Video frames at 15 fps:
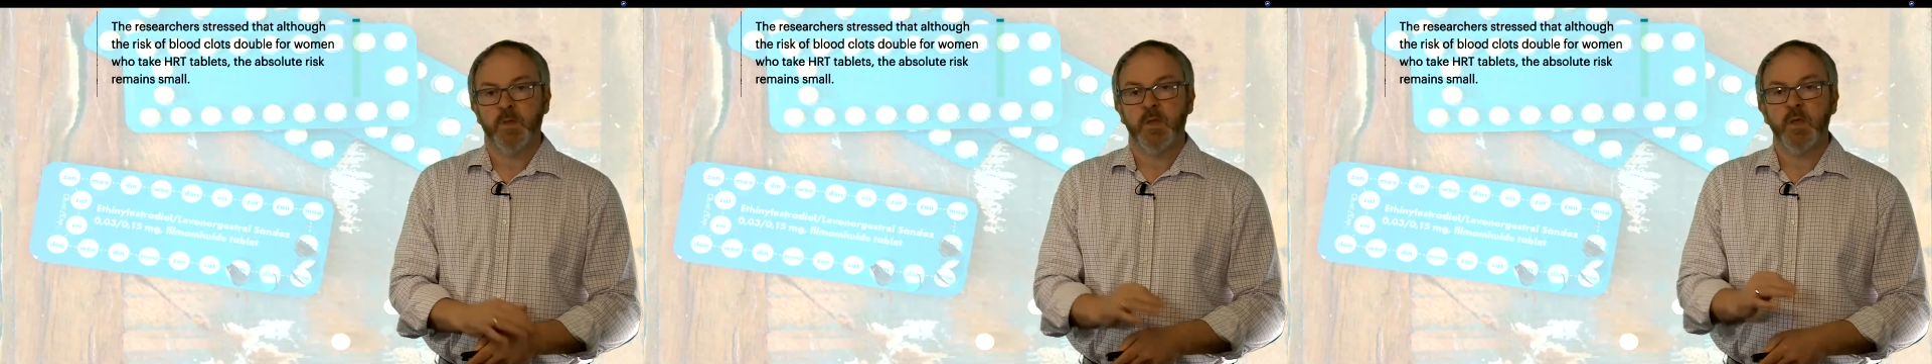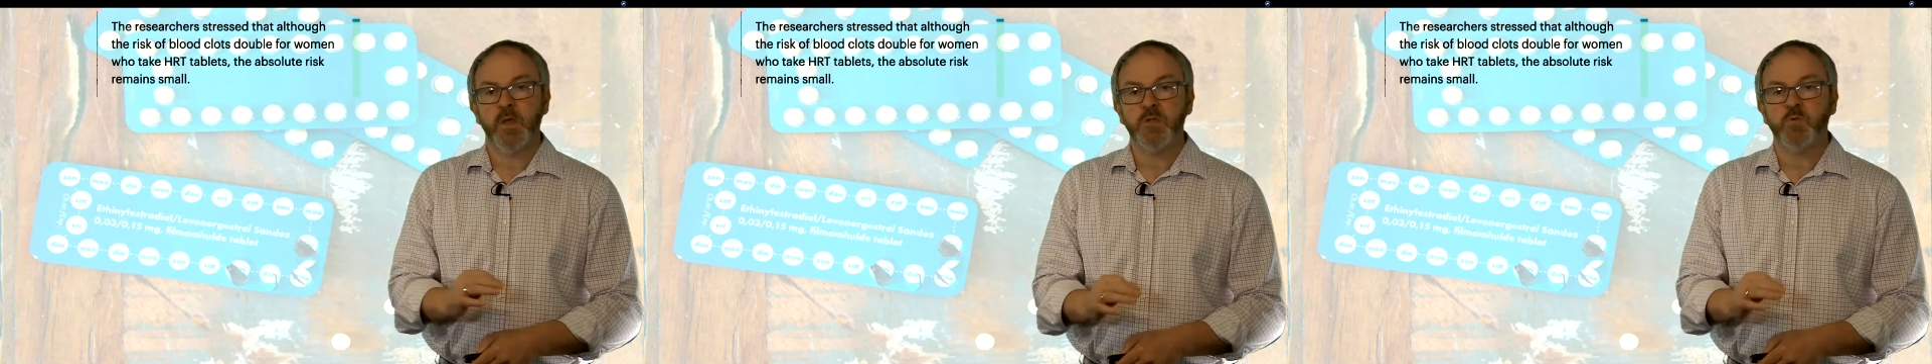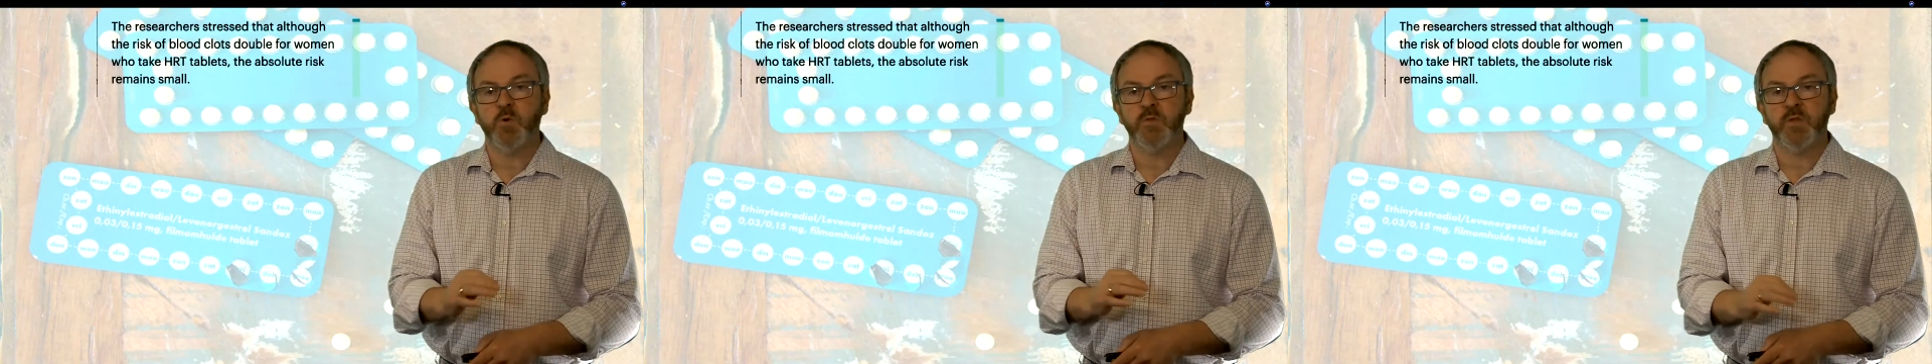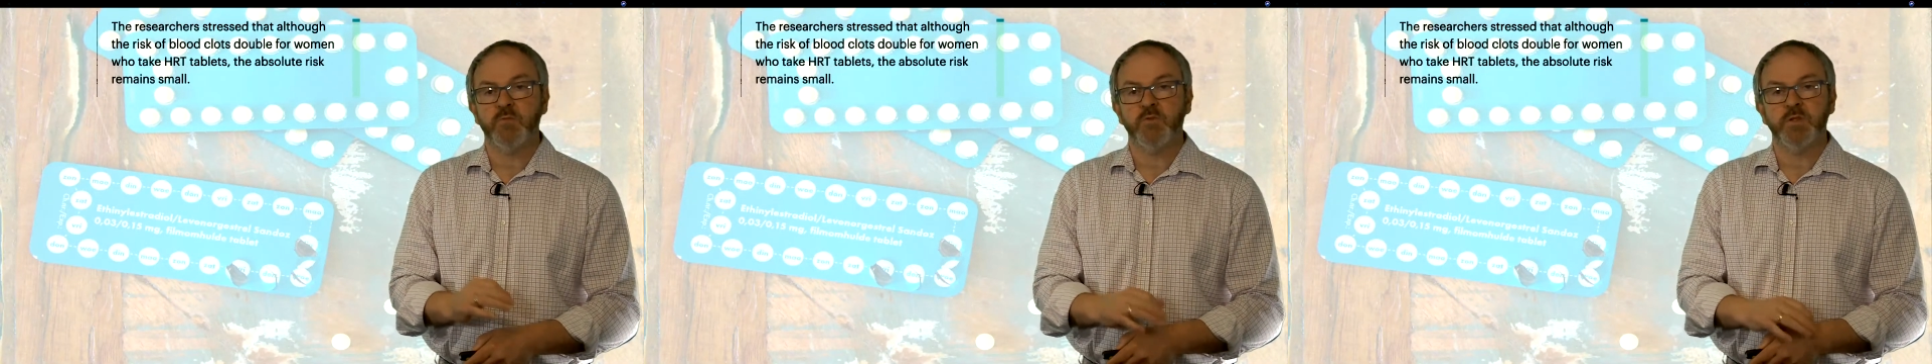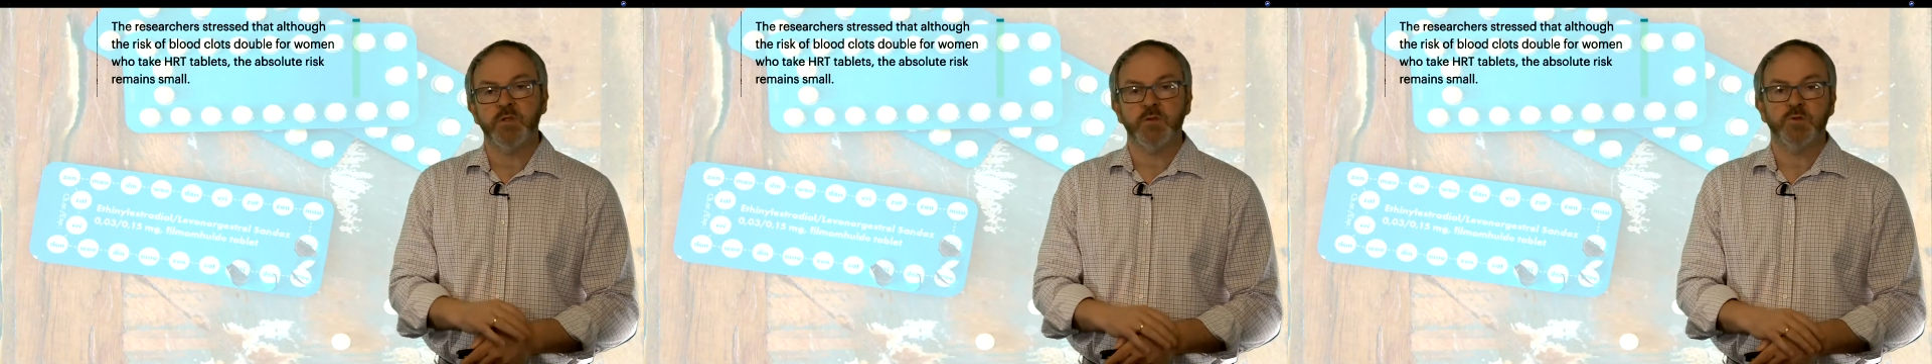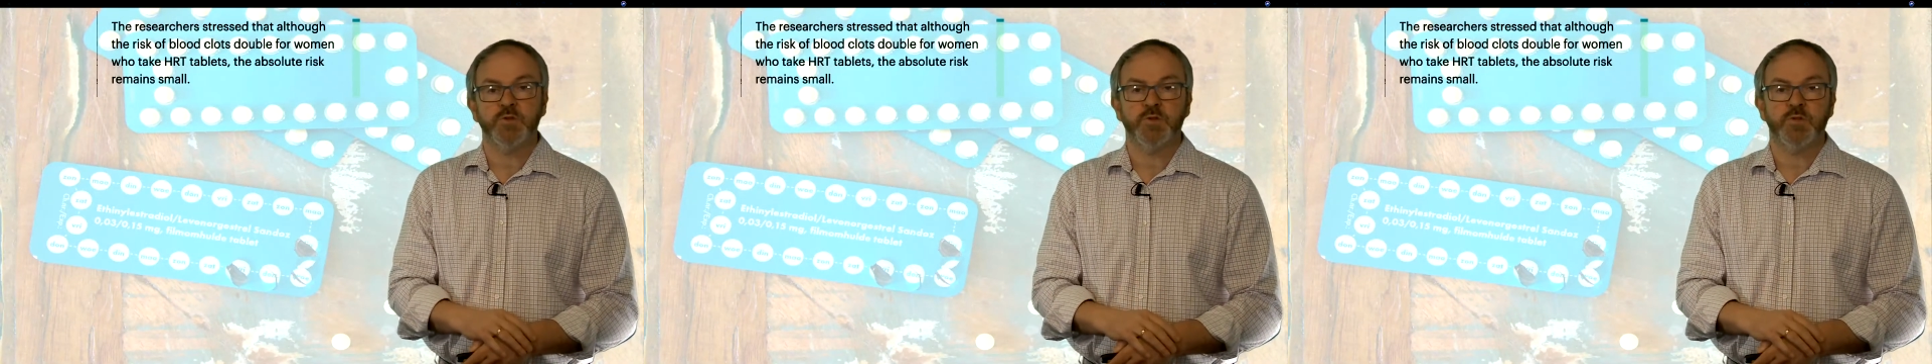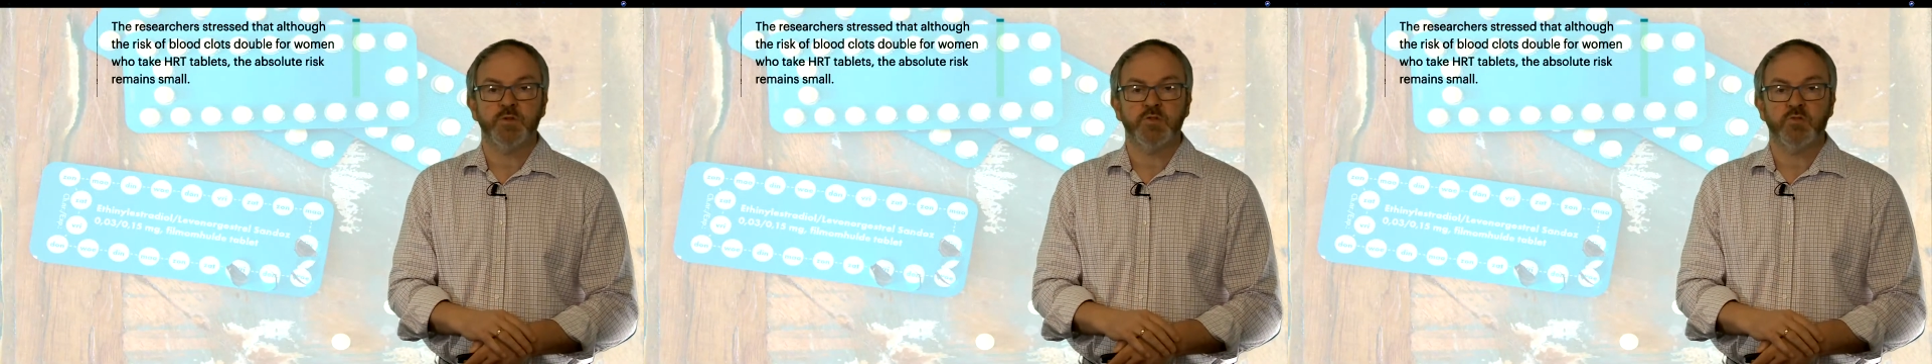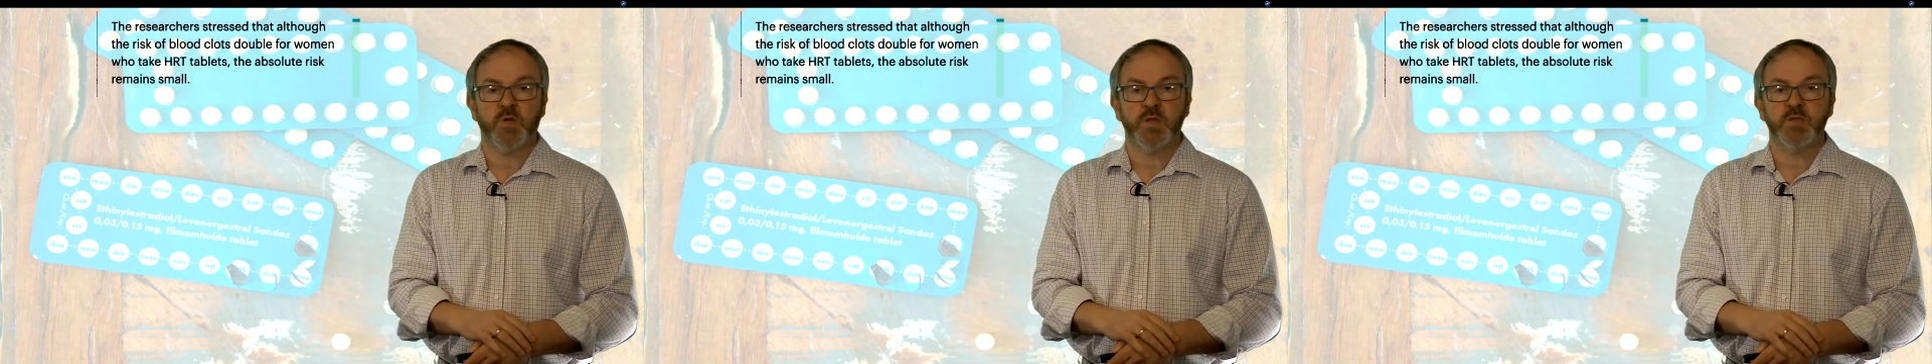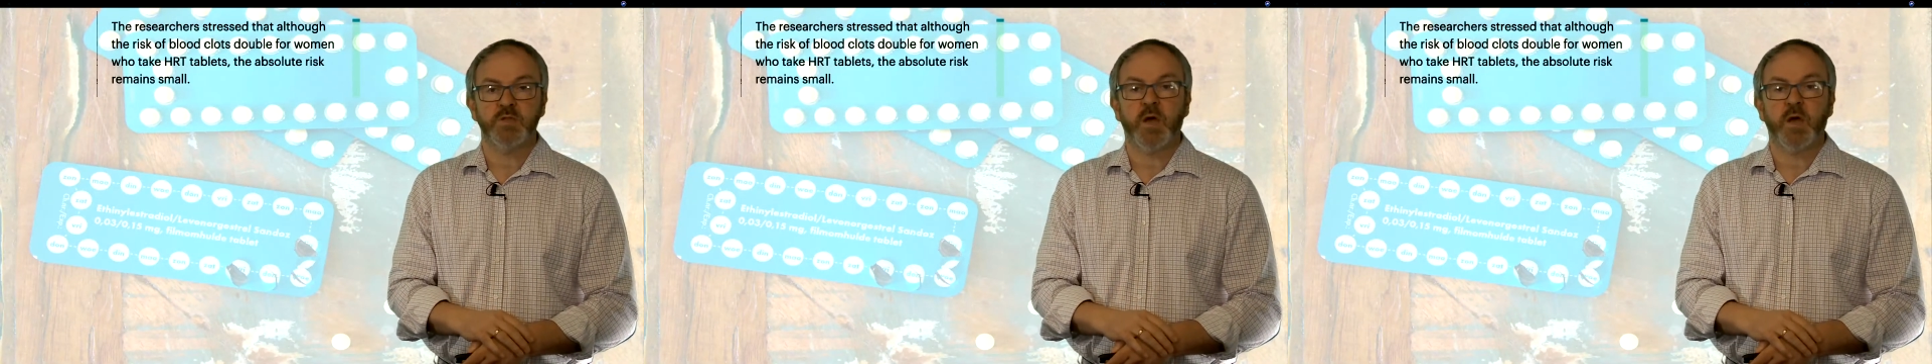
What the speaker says: Here's what the researchers stressed,